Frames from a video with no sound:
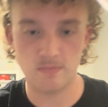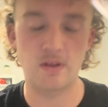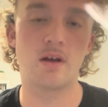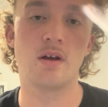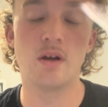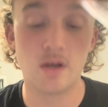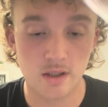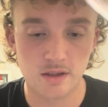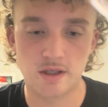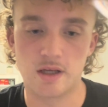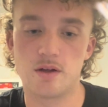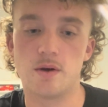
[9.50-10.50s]

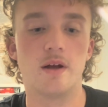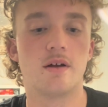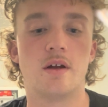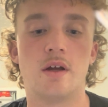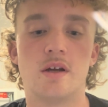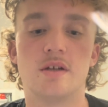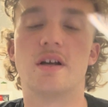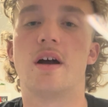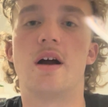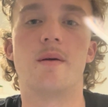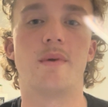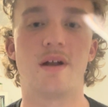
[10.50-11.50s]
Let's get into it. So
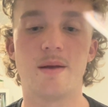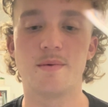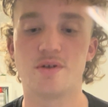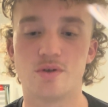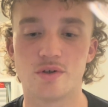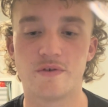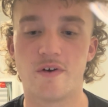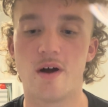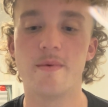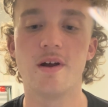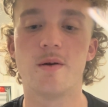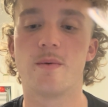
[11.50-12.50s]
hi, my name is George
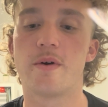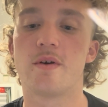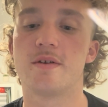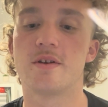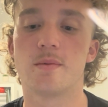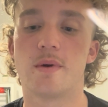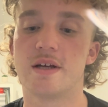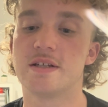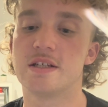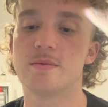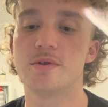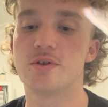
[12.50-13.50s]
Farmer and welcome to my
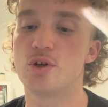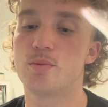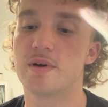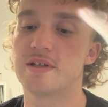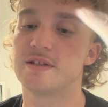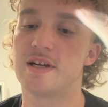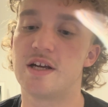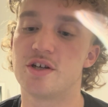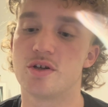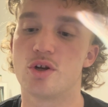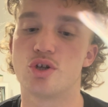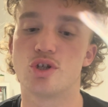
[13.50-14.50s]
Assessment 2
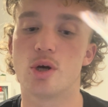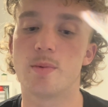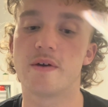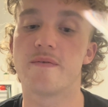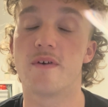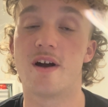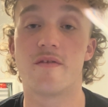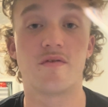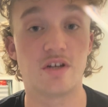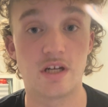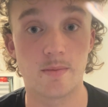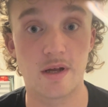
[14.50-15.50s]
presentation on Topic 5,
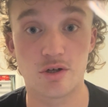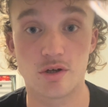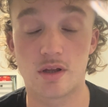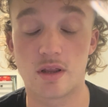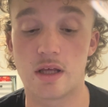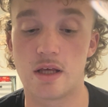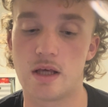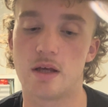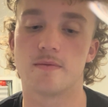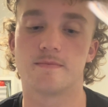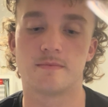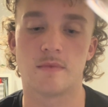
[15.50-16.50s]
Geometric
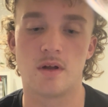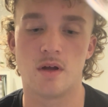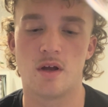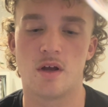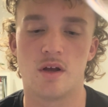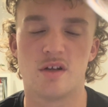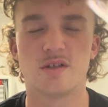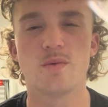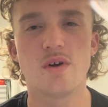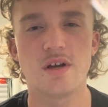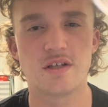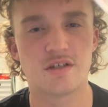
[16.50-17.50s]
Thinking. So
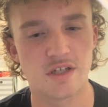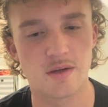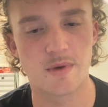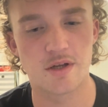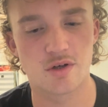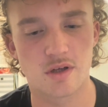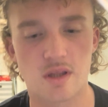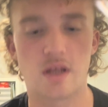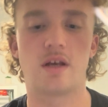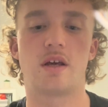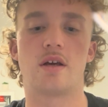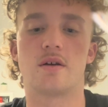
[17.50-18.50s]
what is geometric
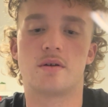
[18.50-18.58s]
thinking?